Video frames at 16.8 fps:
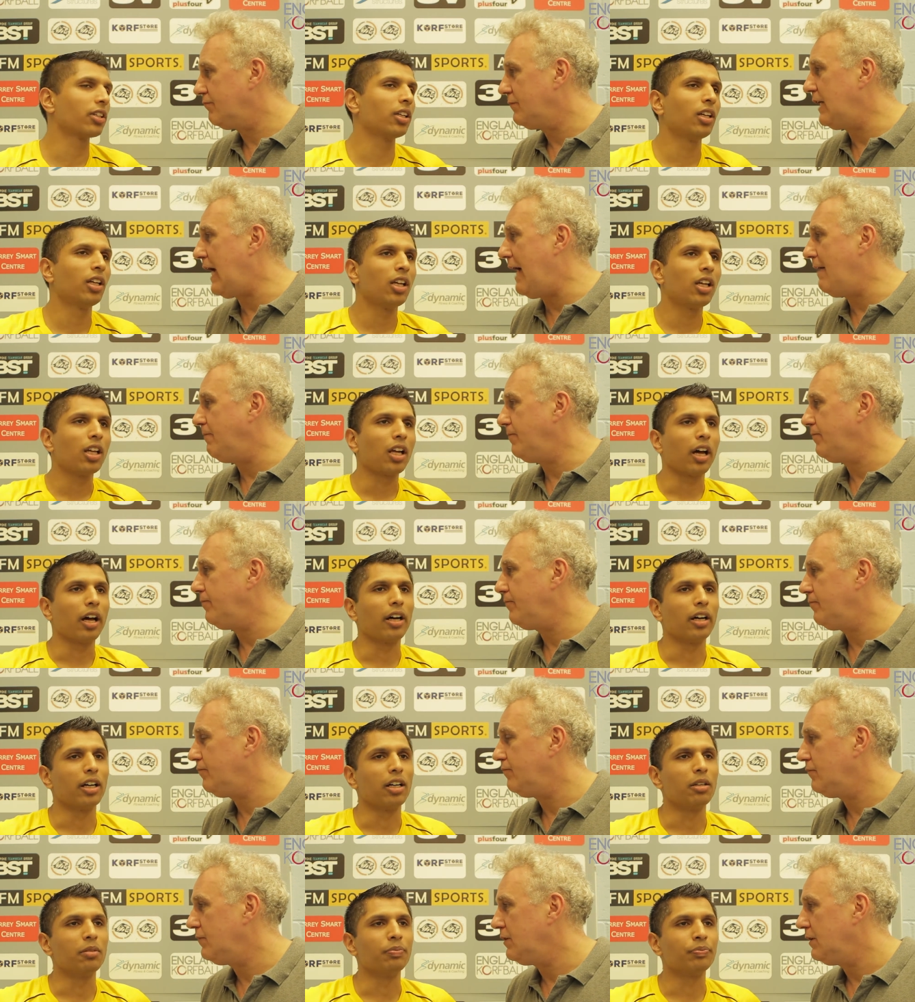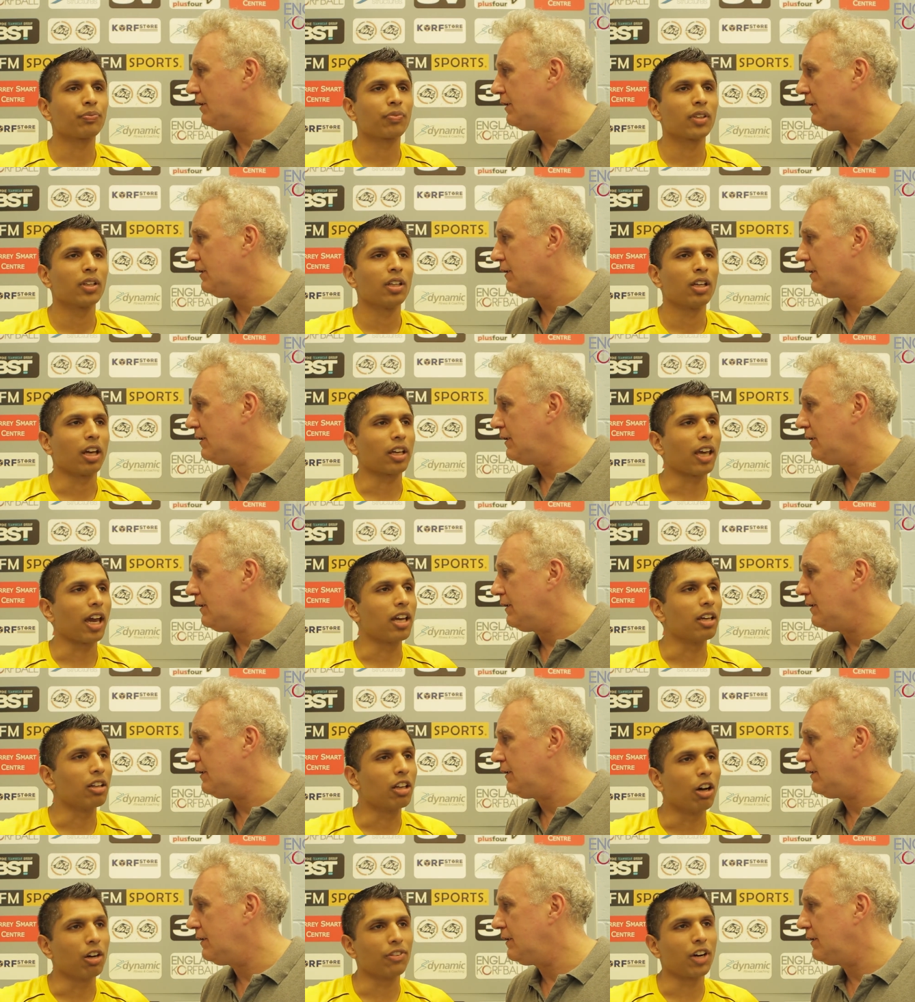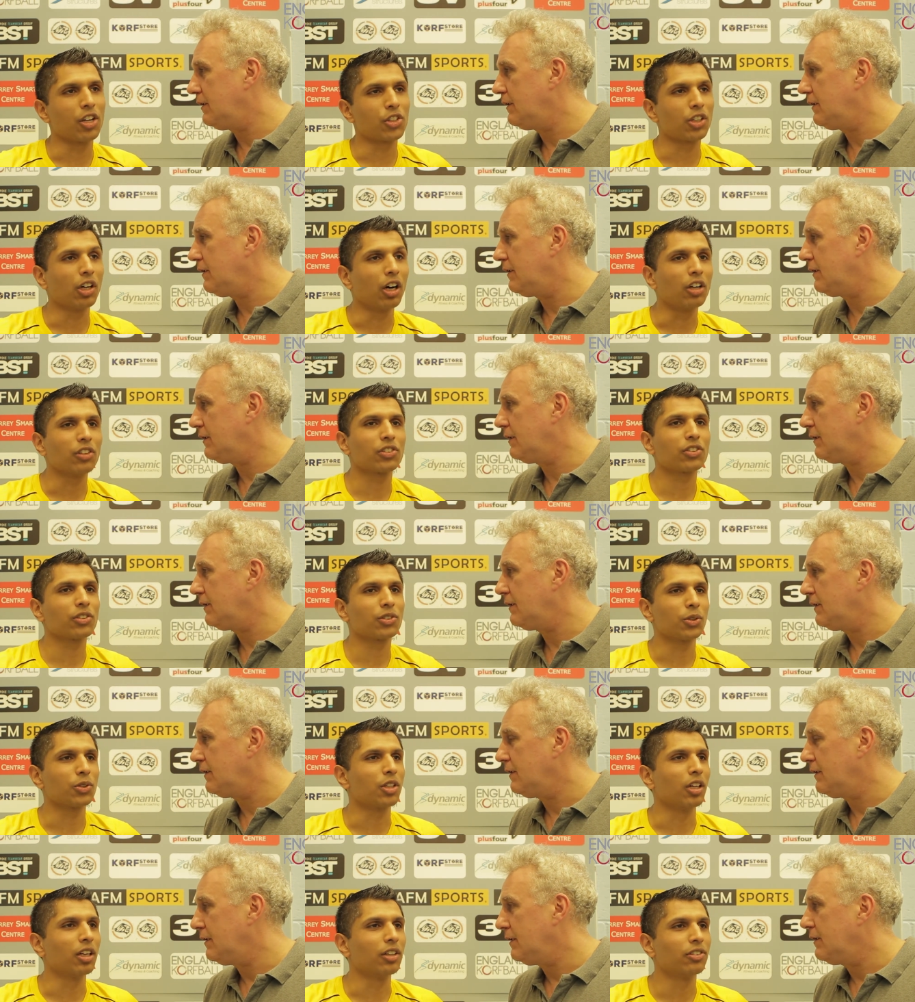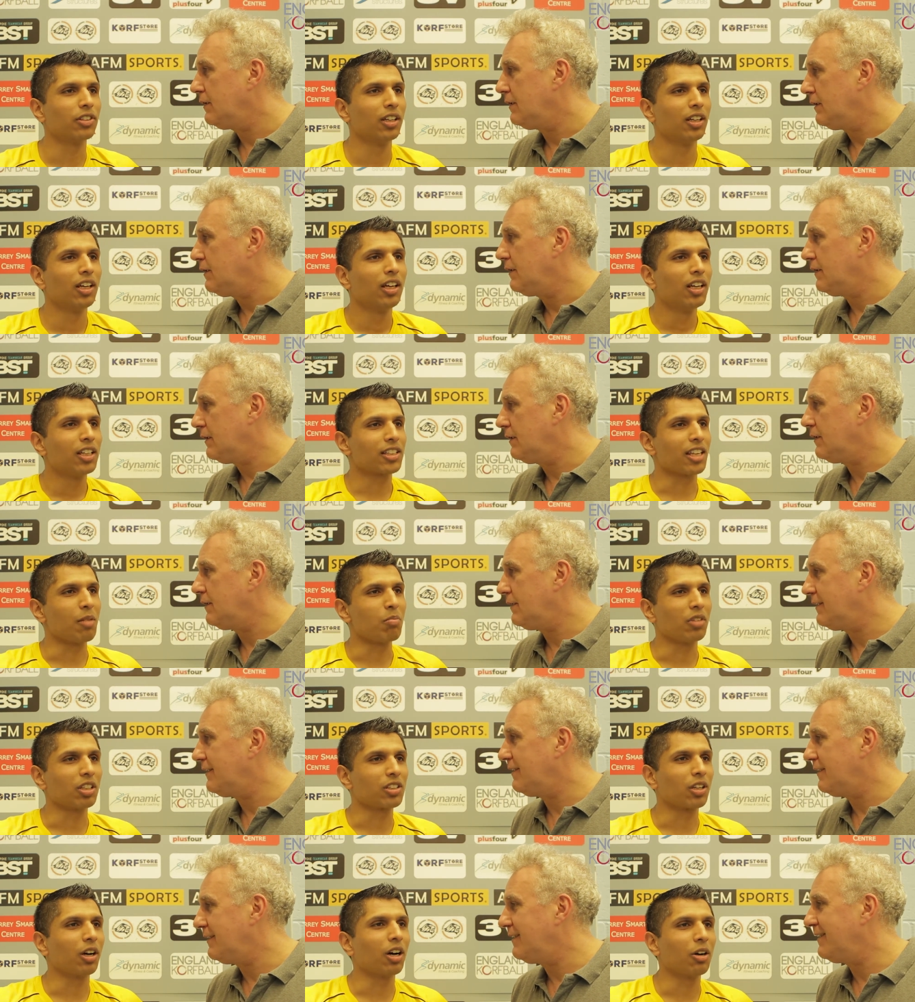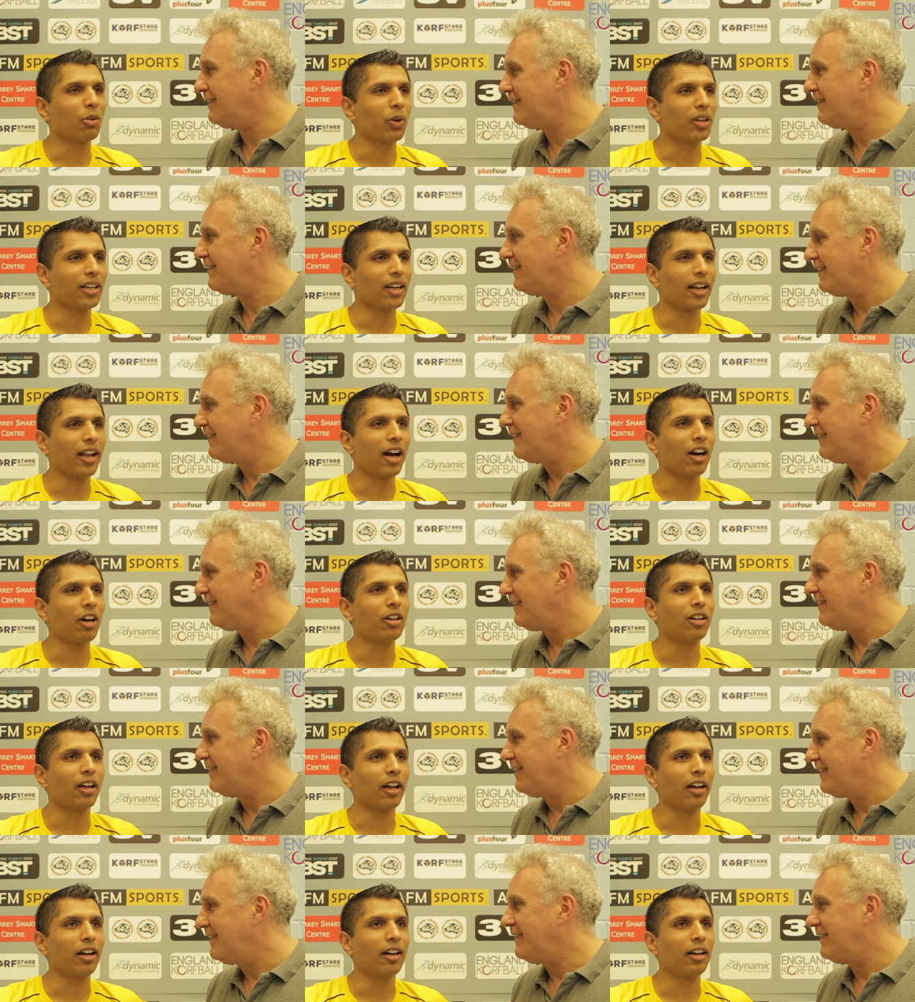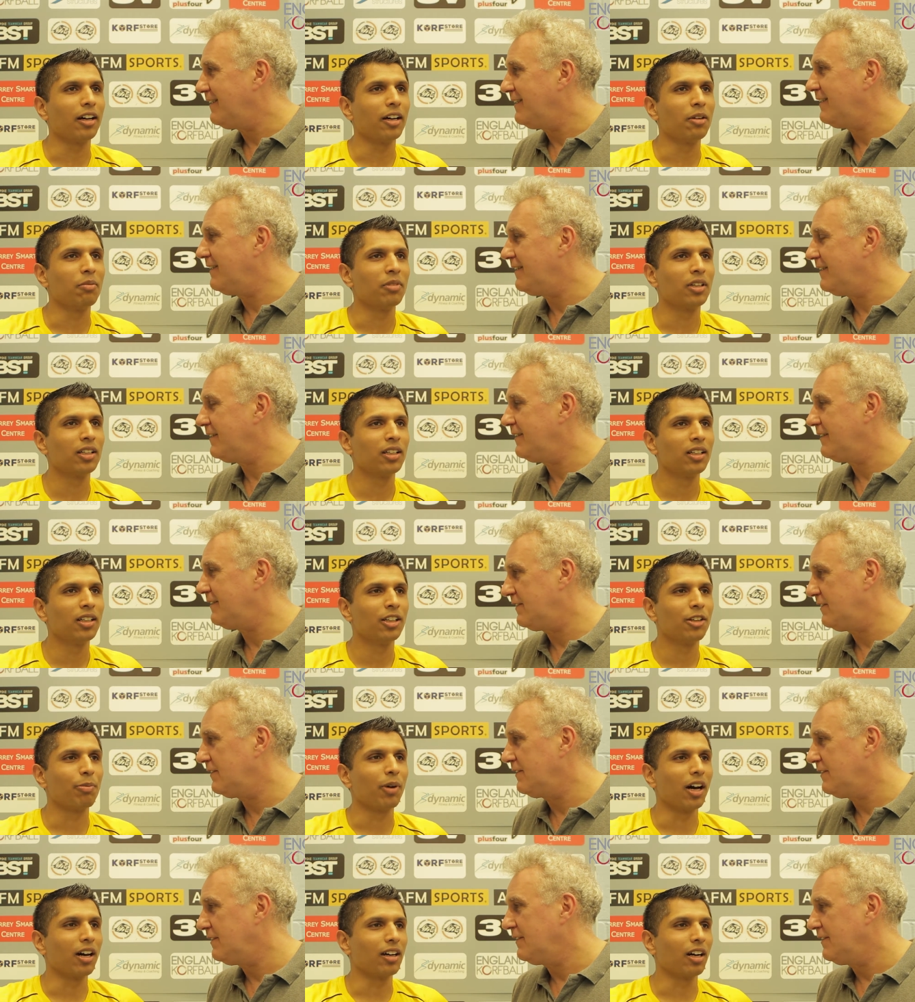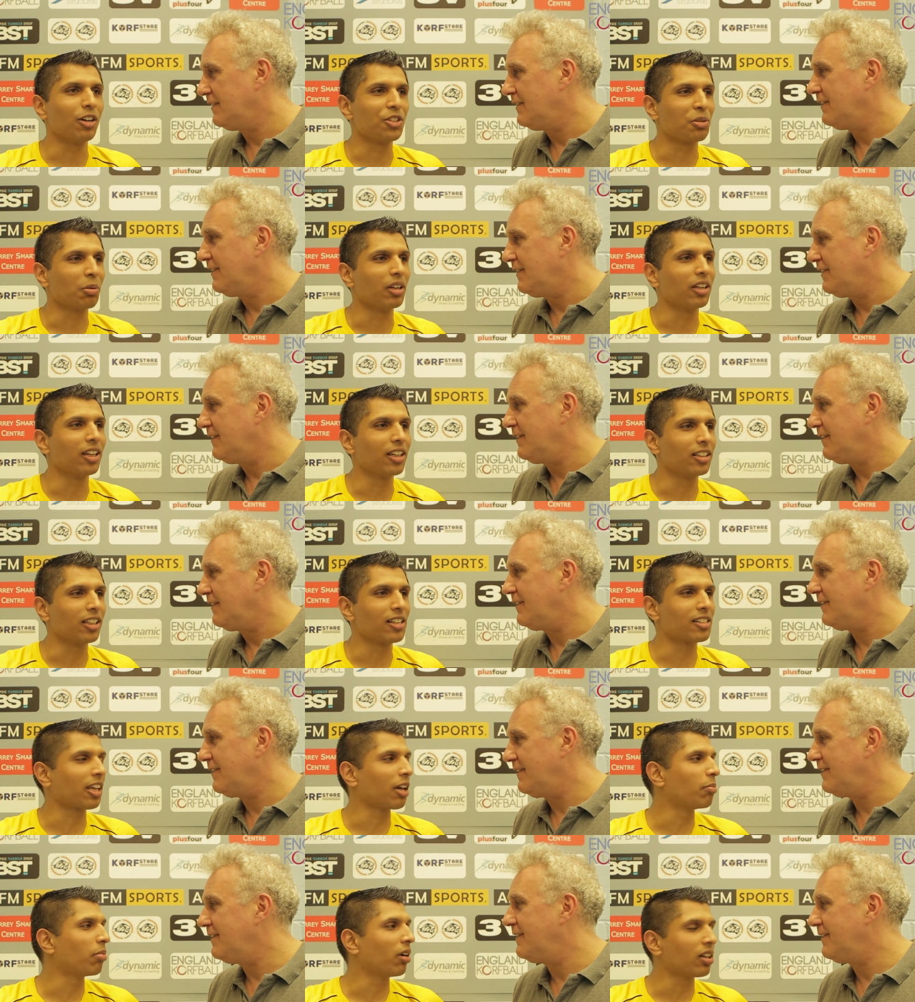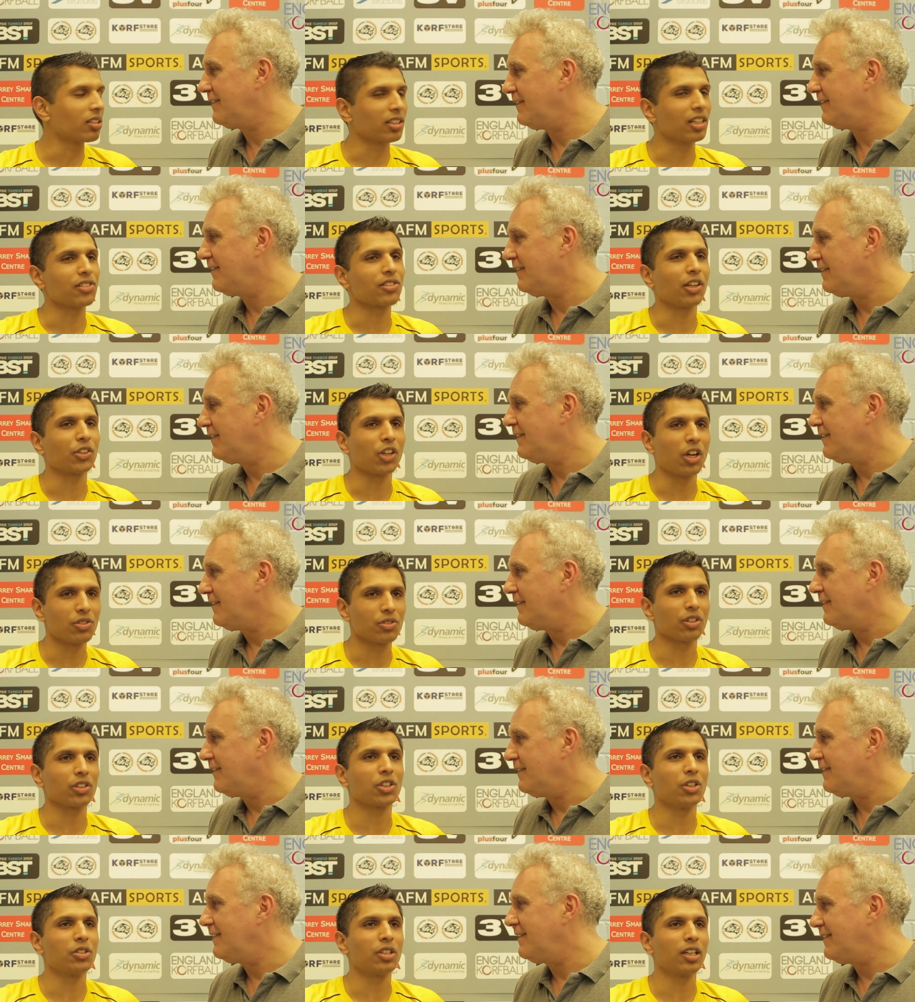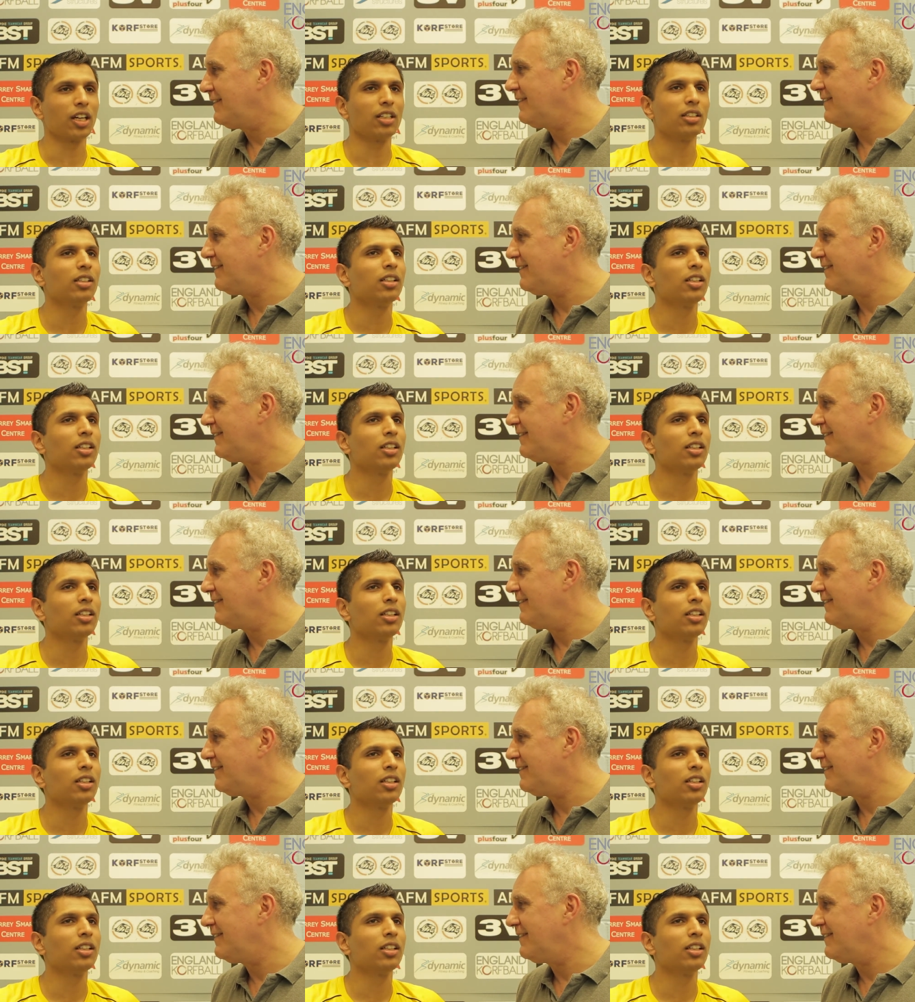Speaker 1: Yeah. Um, okay, a lot of our shots sort of skimmed the top, went in and out, um, but ultimately they're the same baskets that Trojans are shooting in.